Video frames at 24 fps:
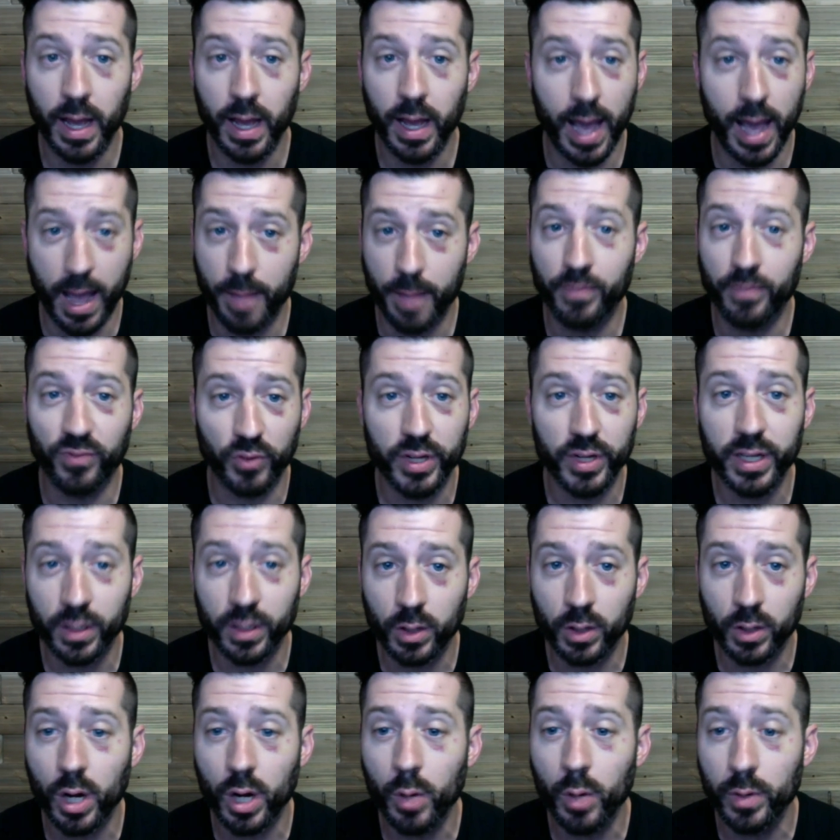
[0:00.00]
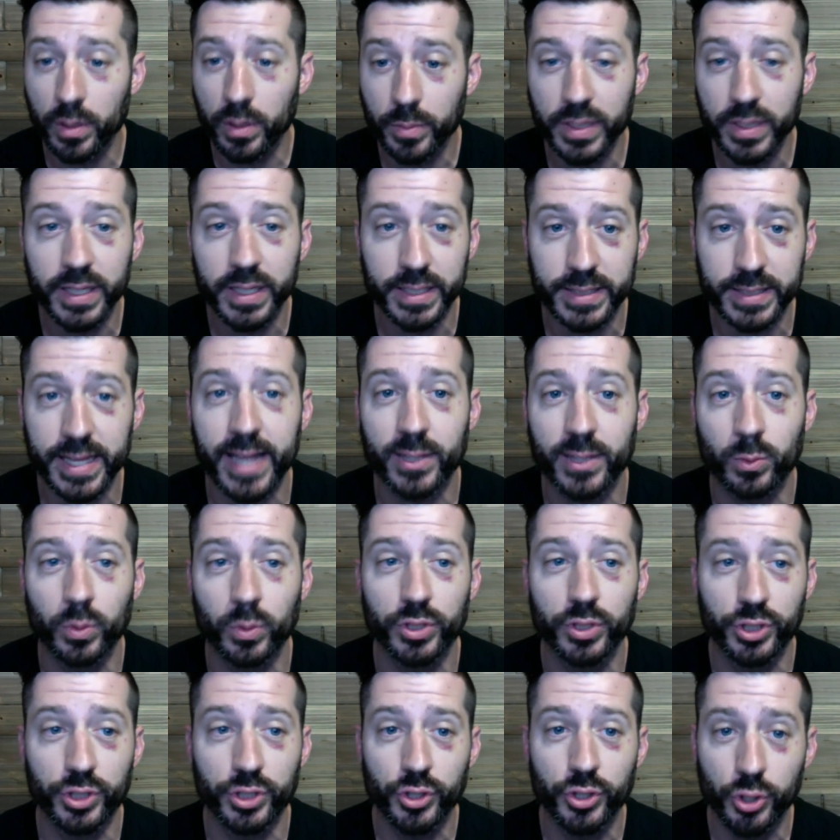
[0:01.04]
I'm freaking growing, because that's
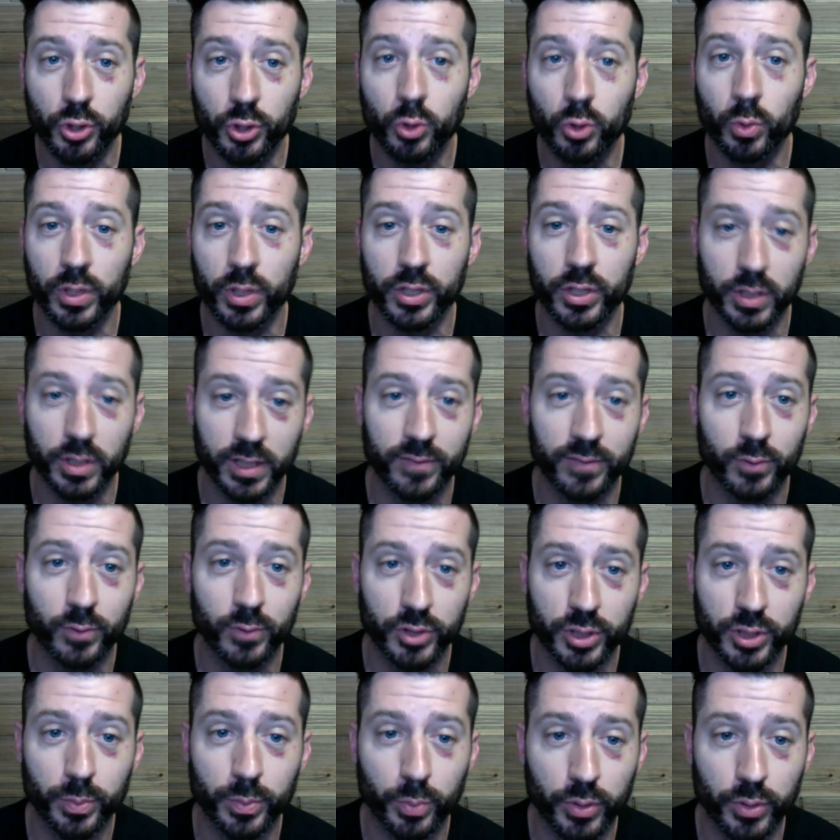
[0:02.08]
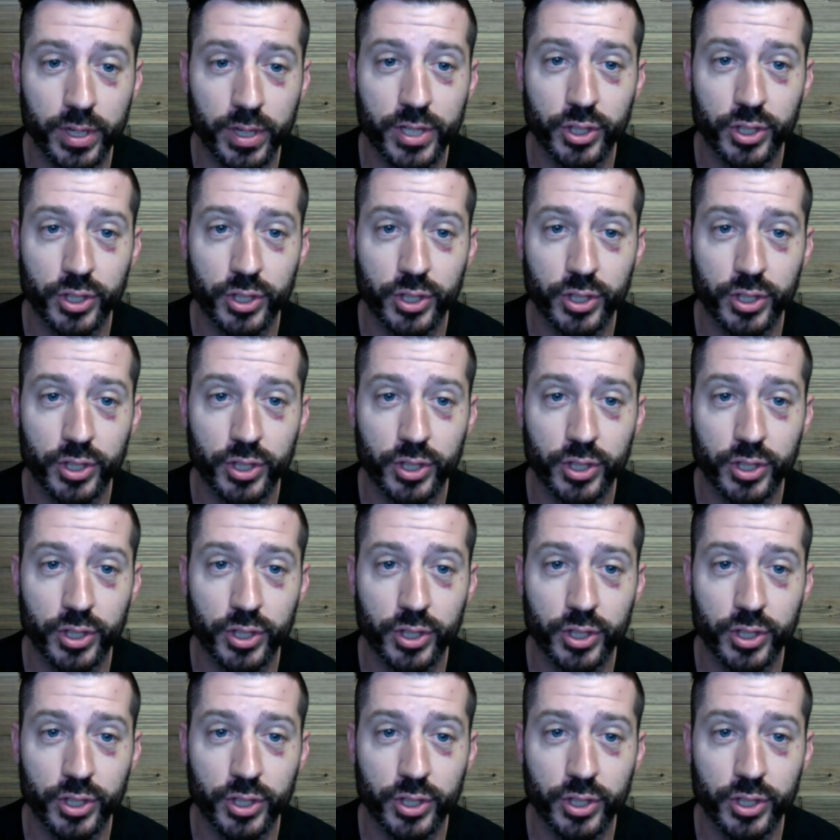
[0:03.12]
what you do when you live what you preach. You